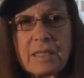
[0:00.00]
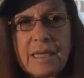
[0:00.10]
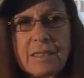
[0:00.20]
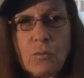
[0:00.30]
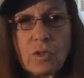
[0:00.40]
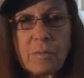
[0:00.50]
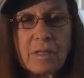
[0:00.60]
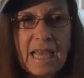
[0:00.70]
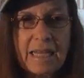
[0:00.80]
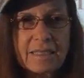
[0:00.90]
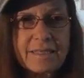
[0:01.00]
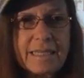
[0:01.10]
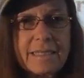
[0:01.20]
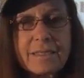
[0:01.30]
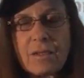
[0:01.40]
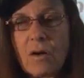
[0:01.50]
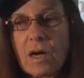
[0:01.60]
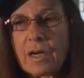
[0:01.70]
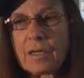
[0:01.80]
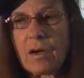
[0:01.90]
and normal galaxies
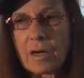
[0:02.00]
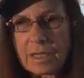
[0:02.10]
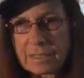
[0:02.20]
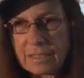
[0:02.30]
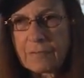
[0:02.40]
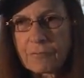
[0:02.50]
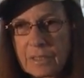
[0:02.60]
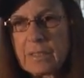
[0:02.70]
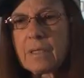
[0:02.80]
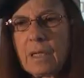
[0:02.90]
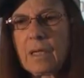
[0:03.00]
are different.